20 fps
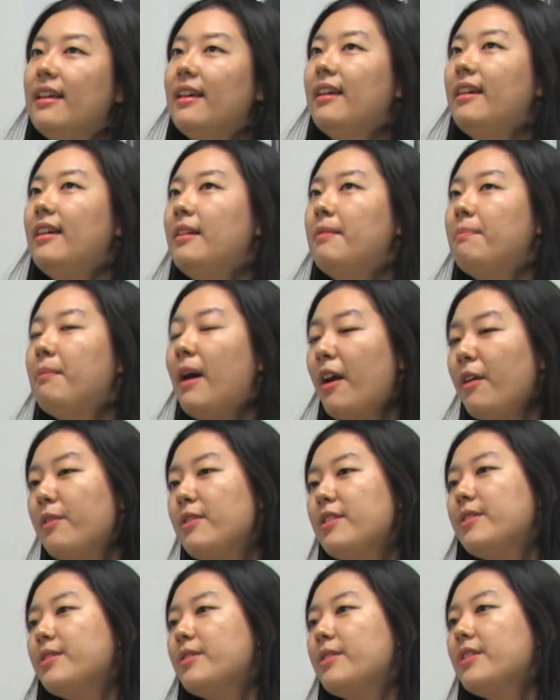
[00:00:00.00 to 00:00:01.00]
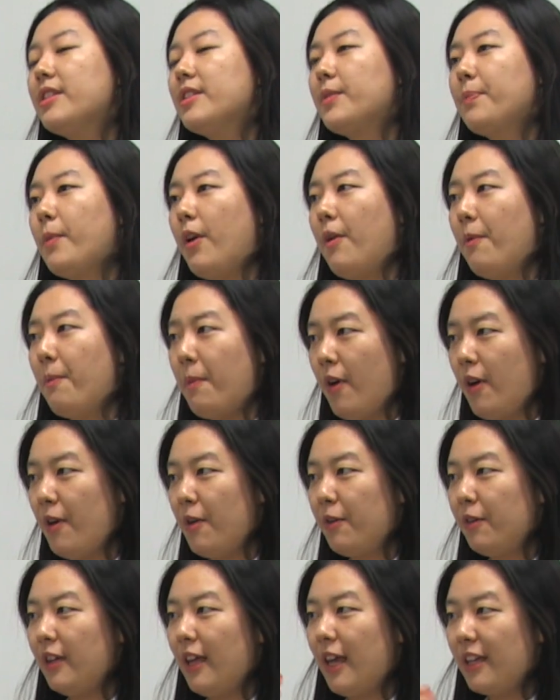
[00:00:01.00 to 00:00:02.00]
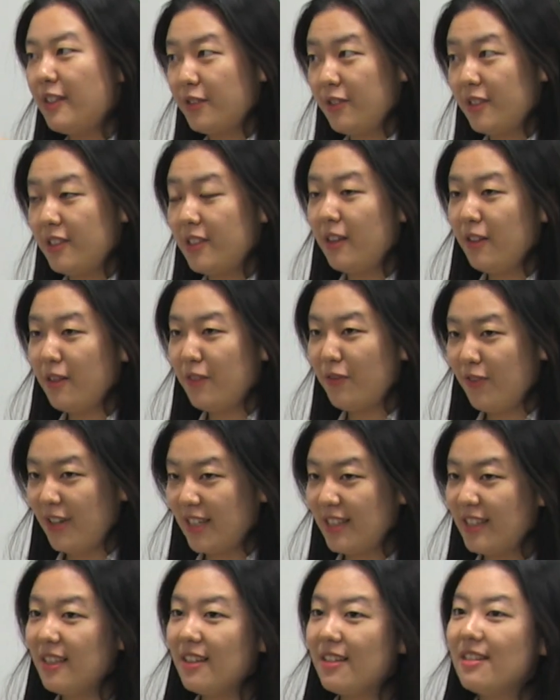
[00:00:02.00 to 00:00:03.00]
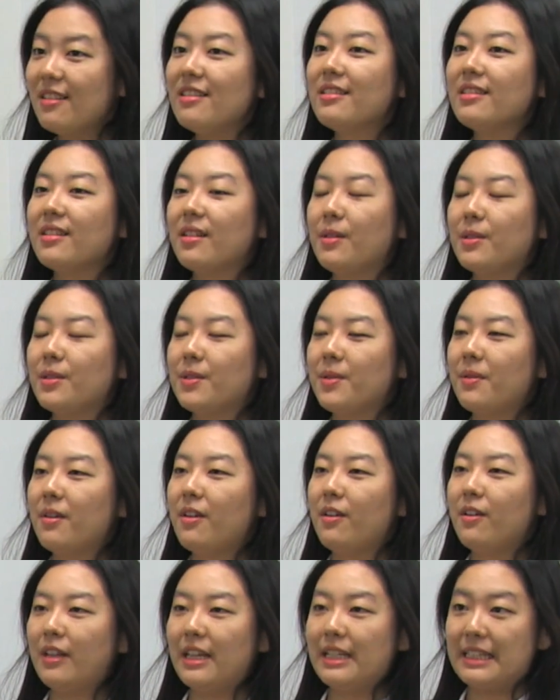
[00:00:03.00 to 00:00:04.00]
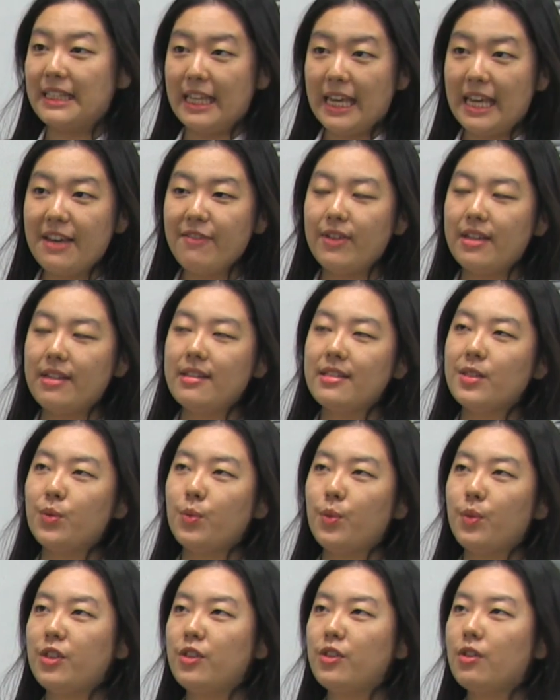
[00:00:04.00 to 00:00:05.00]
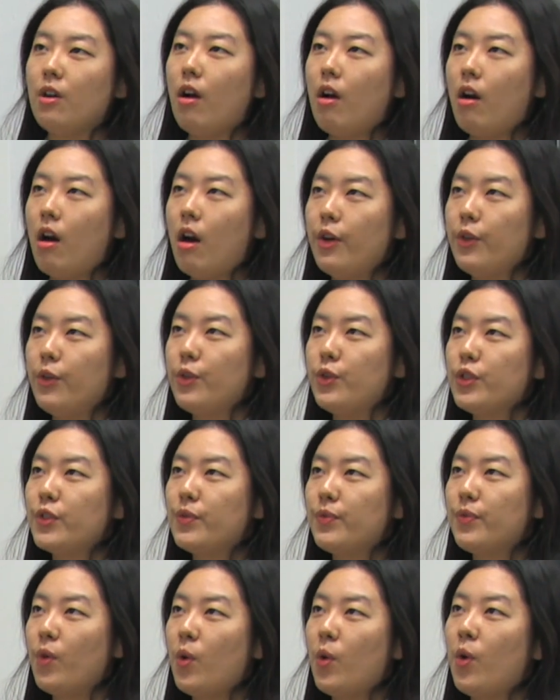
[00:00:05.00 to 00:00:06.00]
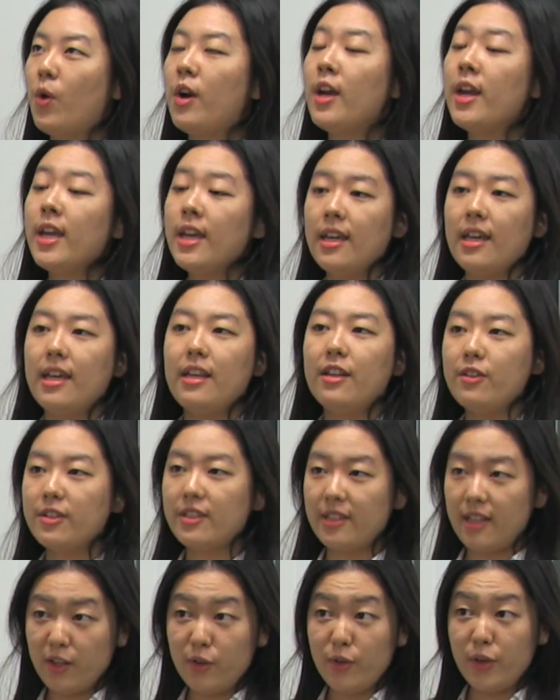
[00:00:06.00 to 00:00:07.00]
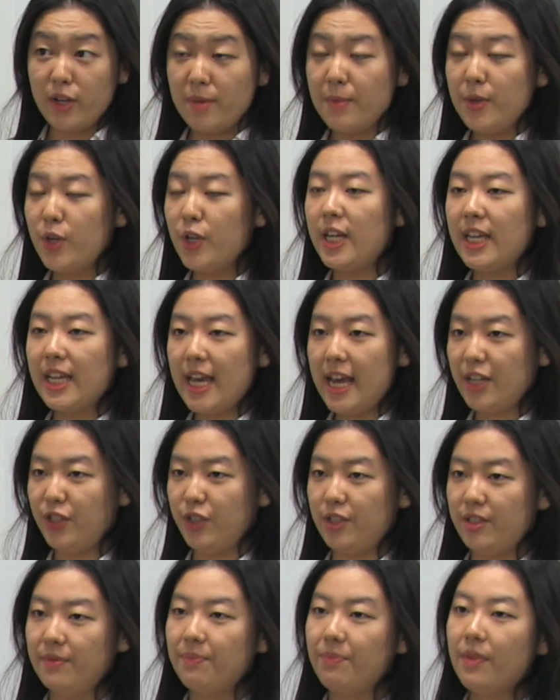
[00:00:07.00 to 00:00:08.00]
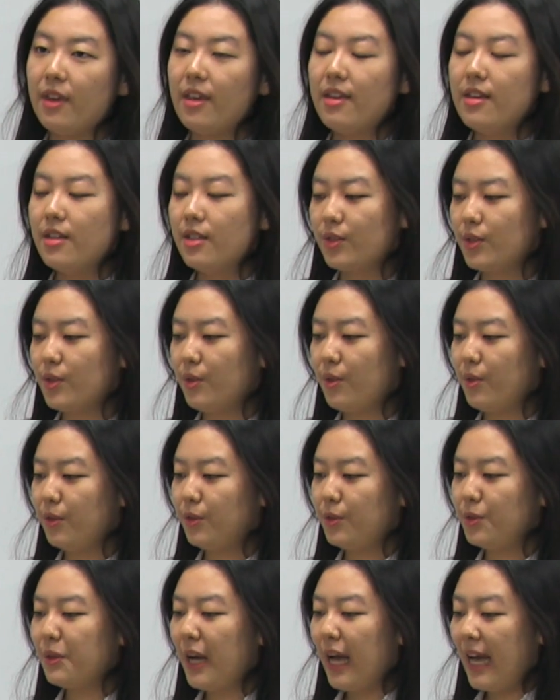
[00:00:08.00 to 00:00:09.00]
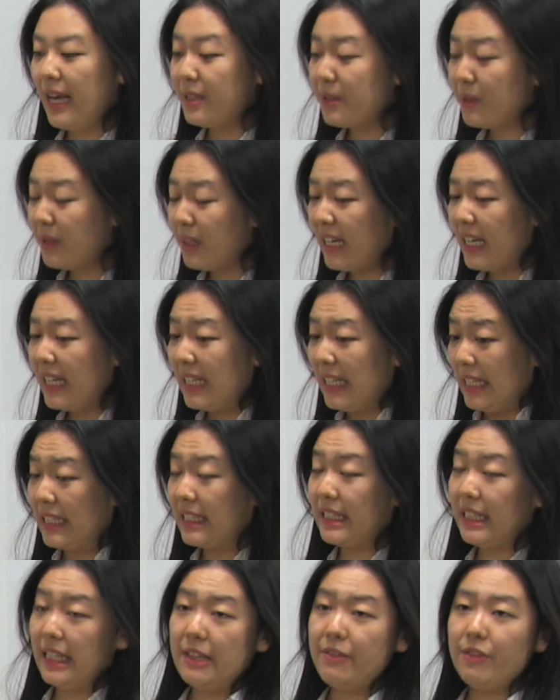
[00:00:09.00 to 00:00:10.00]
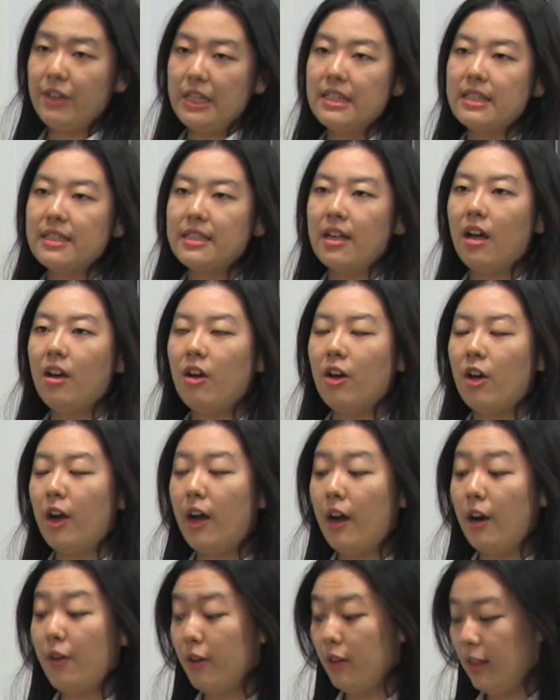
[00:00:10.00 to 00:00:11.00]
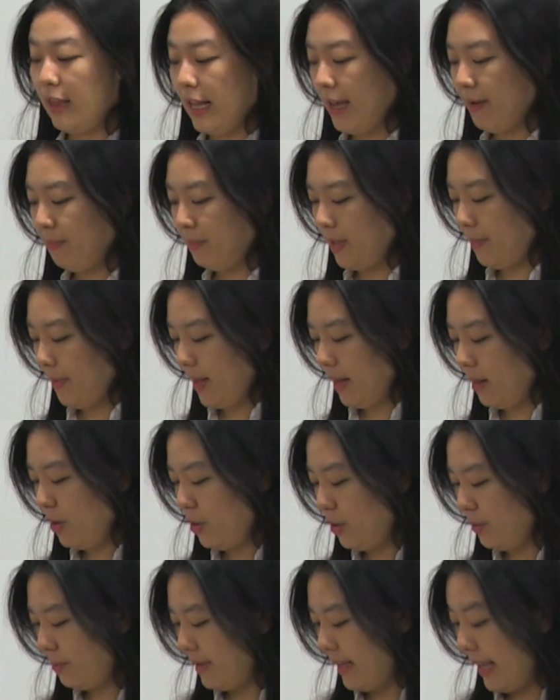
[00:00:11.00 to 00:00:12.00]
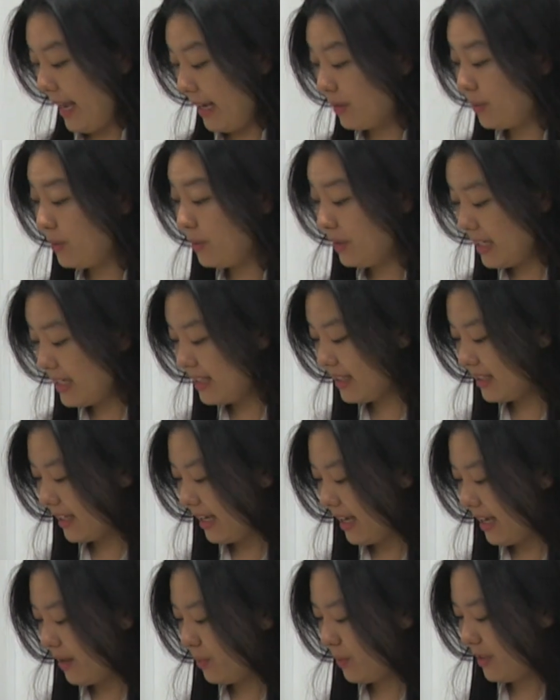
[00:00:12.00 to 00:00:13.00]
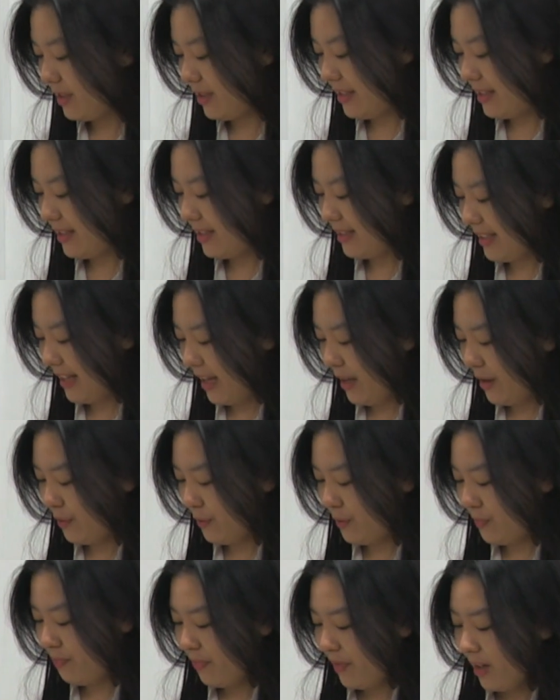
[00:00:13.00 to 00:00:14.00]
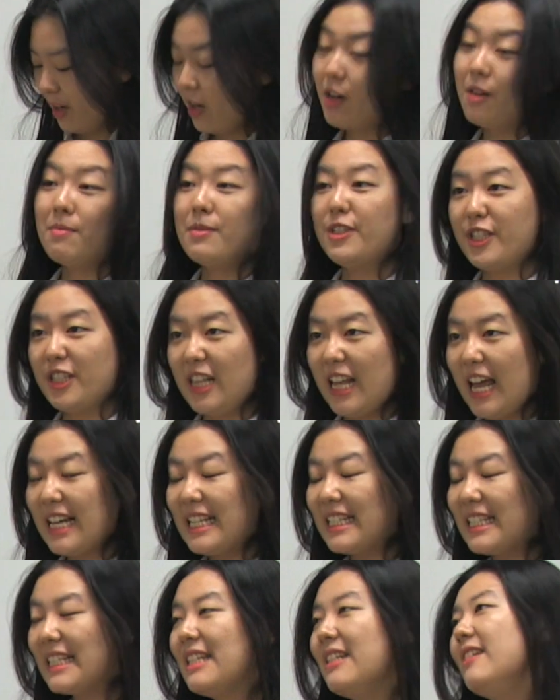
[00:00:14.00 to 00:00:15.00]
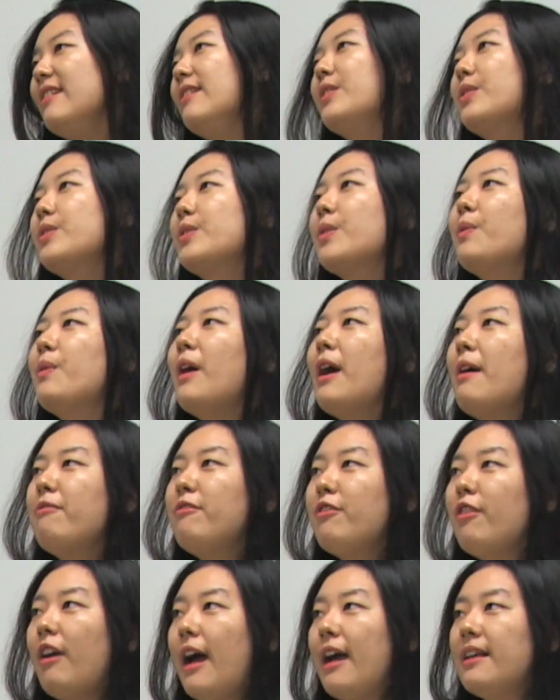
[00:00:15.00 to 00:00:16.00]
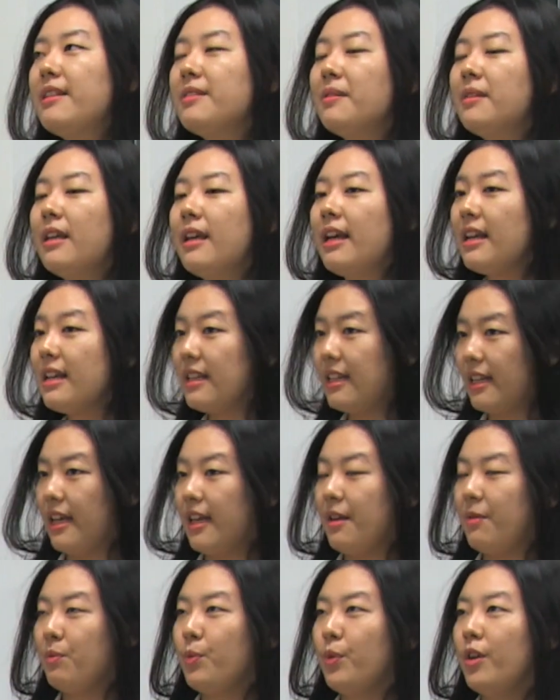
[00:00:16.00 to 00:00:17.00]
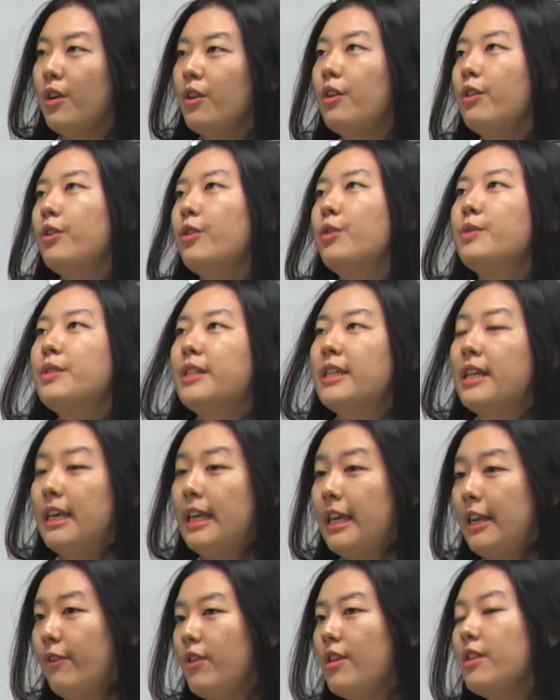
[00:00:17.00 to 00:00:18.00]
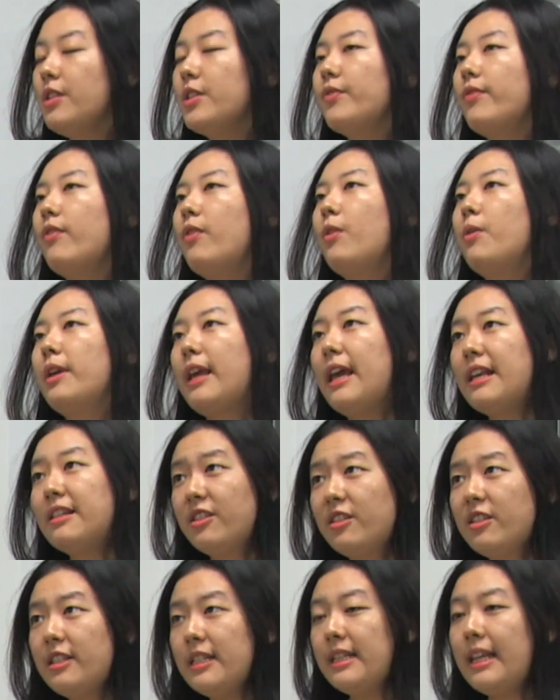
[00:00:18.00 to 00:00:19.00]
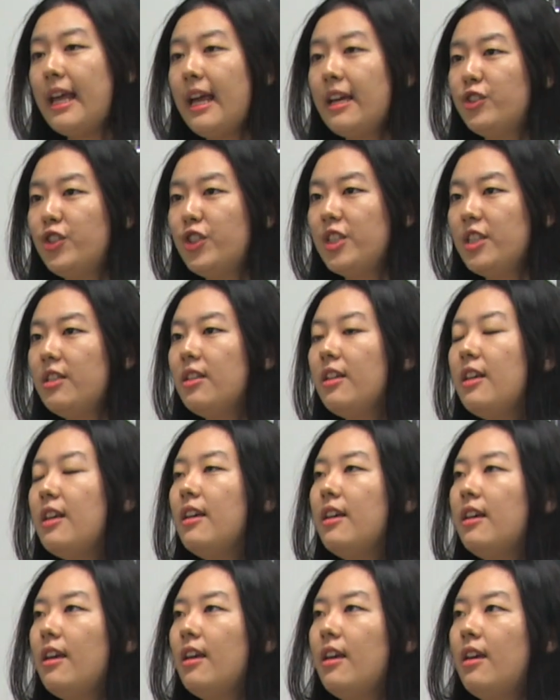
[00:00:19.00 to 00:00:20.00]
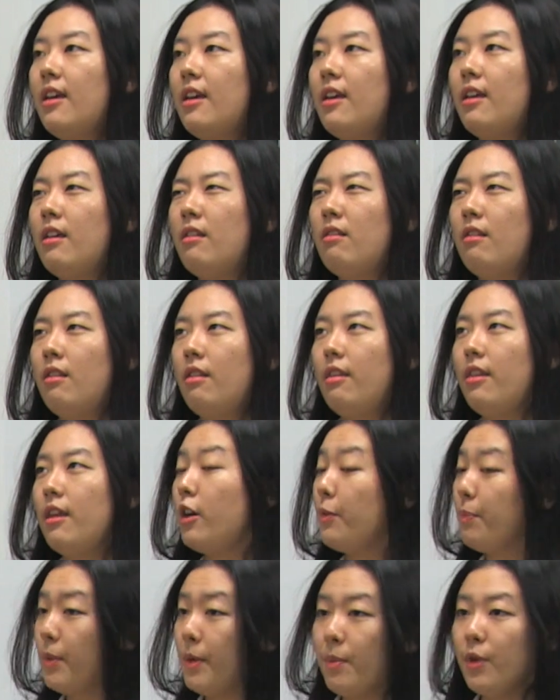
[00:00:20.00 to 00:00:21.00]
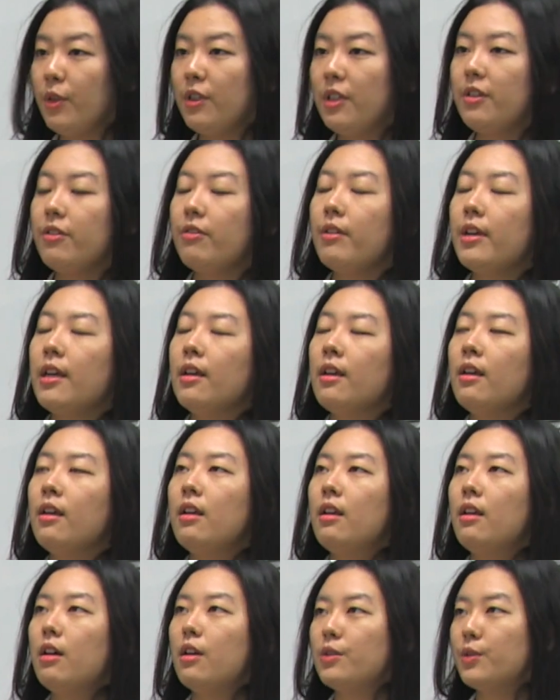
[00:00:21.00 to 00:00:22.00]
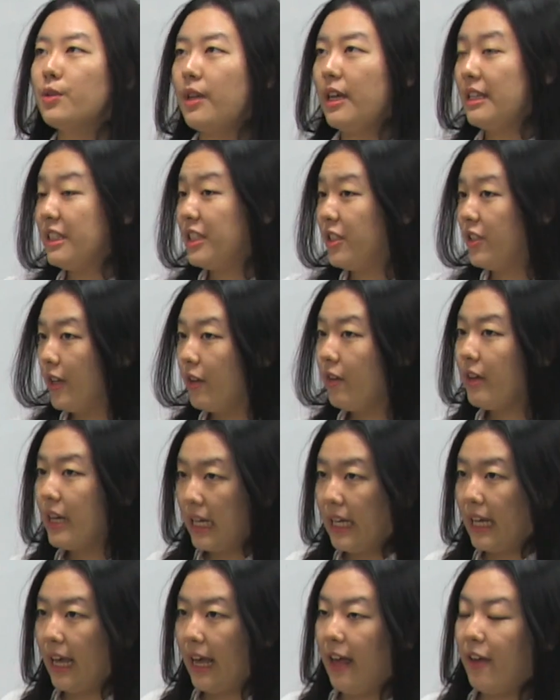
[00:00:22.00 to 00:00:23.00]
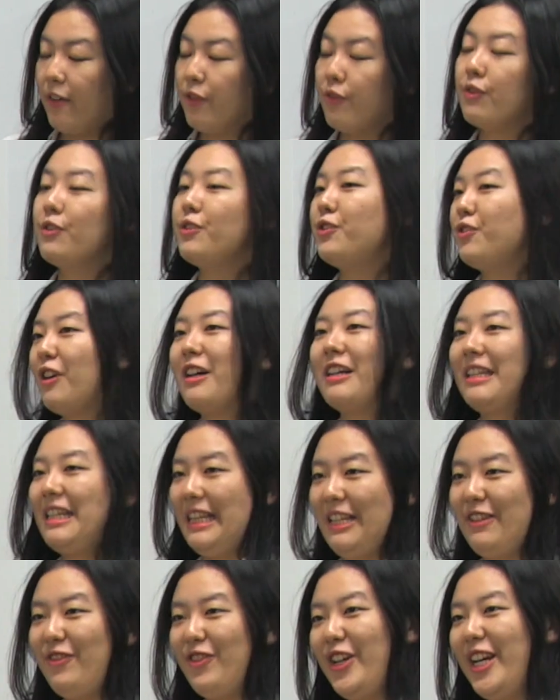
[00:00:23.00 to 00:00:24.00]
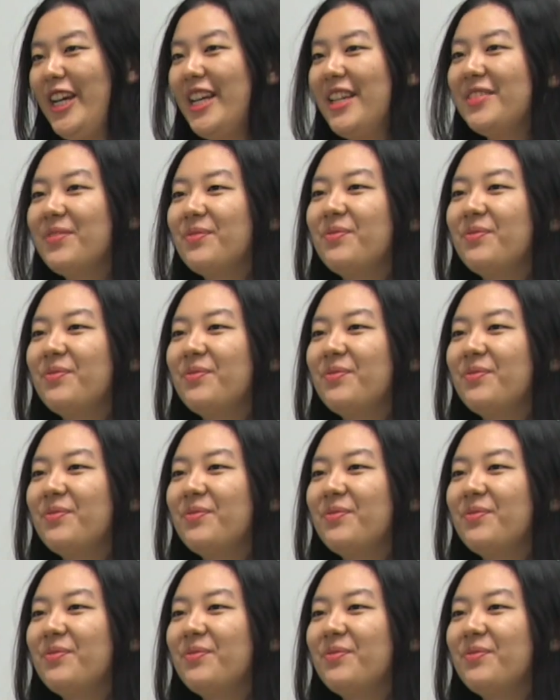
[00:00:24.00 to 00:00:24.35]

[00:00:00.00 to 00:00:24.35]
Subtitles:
And my research is about extracellular vesicles, also called as EVs, which are used for intercellular communication. So to isolate these EVs, our lab developed ExoDisc, which is now commercialized. So after isolating them, we are using EVs for cancer detection and therapy monitoring, also engineering them for drug delivery.